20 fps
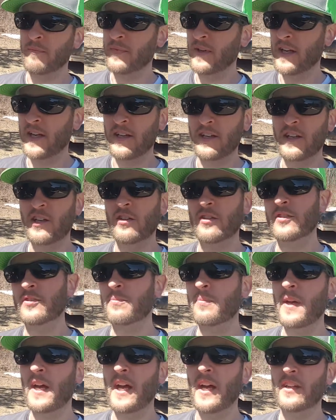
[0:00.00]
In years
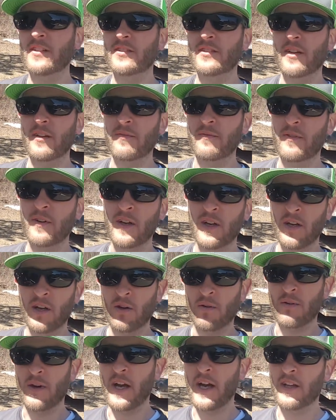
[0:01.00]
past I've
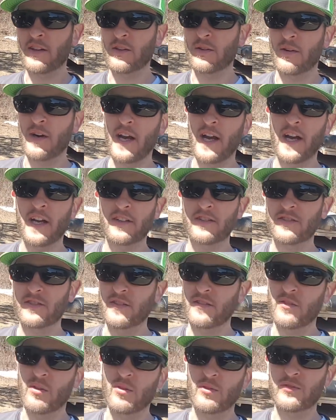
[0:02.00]
ran Lowrance,
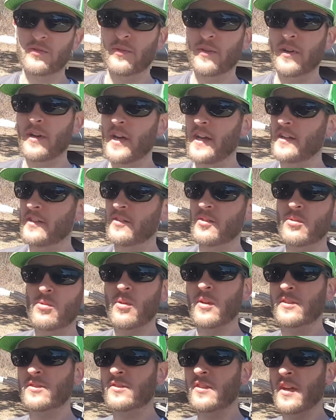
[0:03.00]
and those were great too.
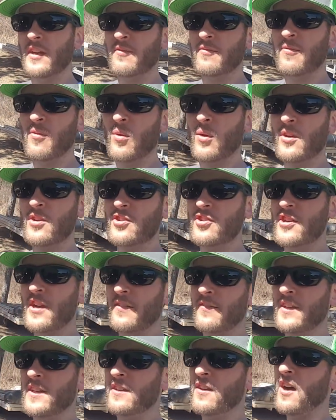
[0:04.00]
It's like Ford,
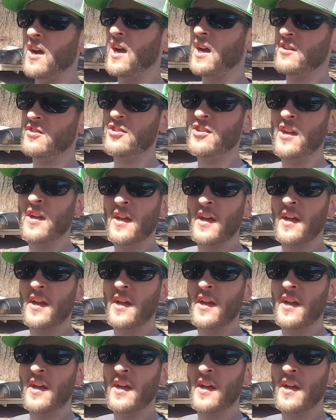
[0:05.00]
Chevy, Dodge.